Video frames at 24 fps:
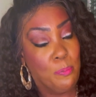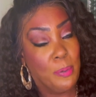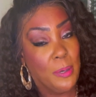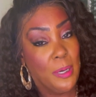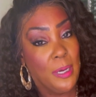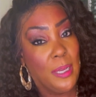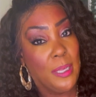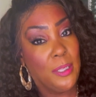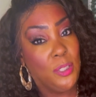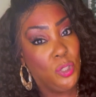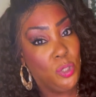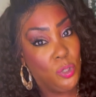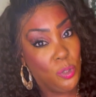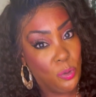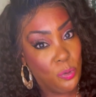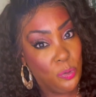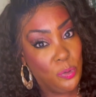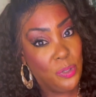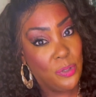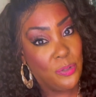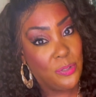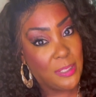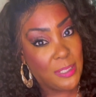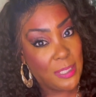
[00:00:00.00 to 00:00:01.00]
but you
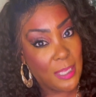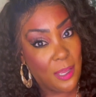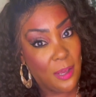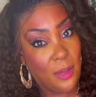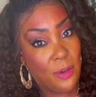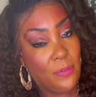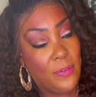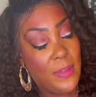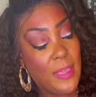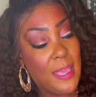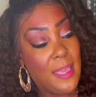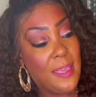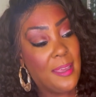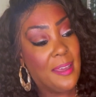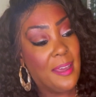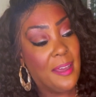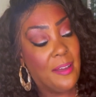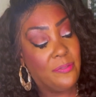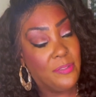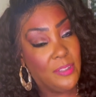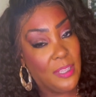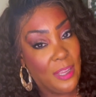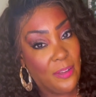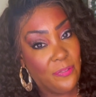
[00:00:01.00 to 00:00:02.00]
yourself
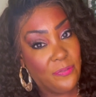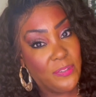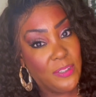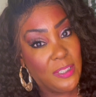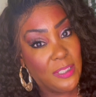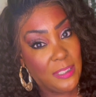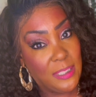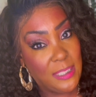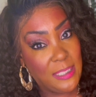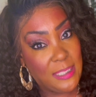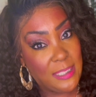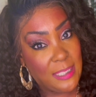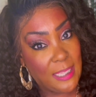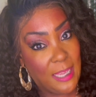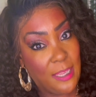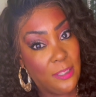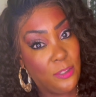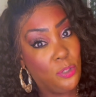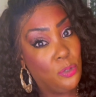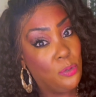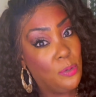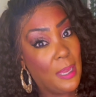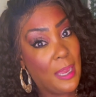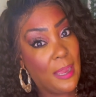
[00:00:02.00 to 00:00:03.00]
have definitely said you